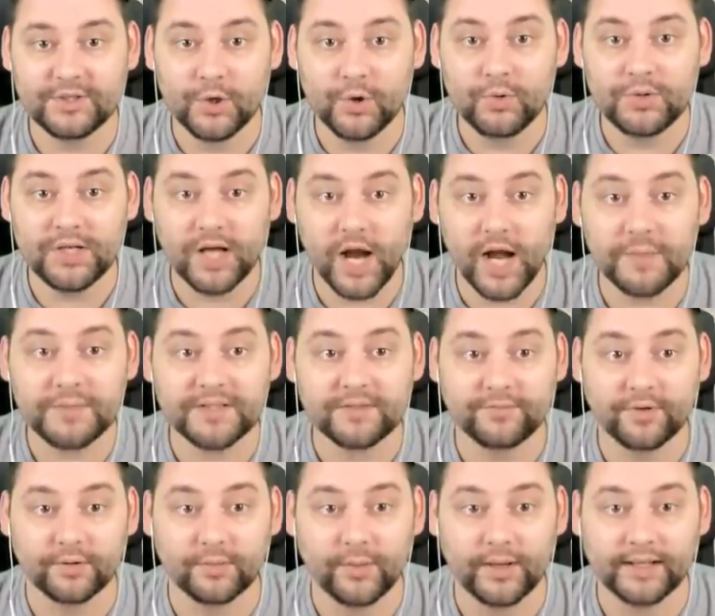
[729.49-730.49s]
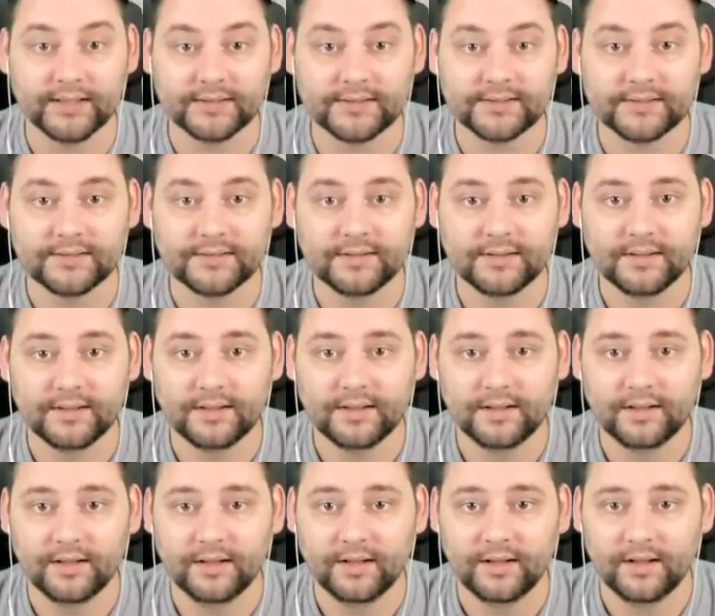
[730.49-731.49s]
two types of runways.
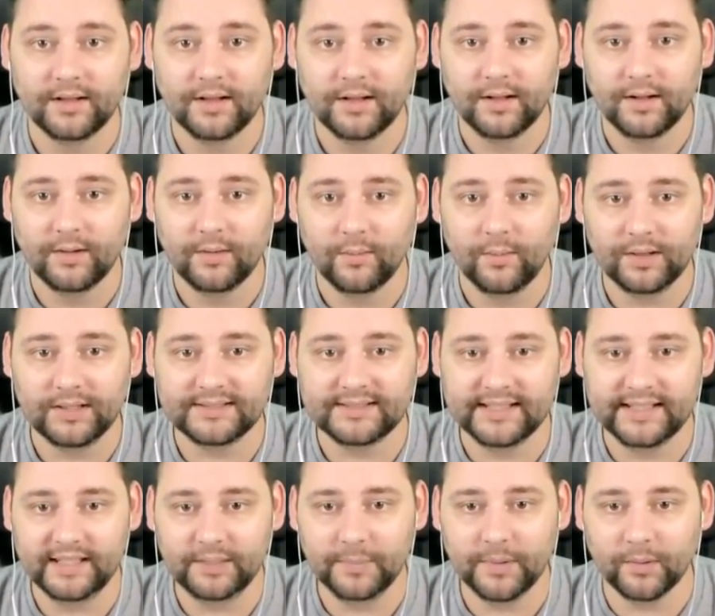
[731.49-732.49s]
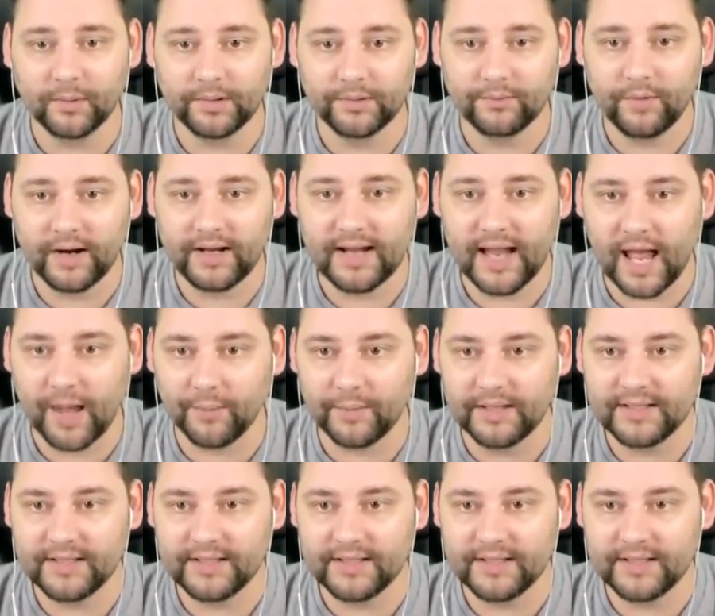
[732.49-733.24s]
What is he building right now?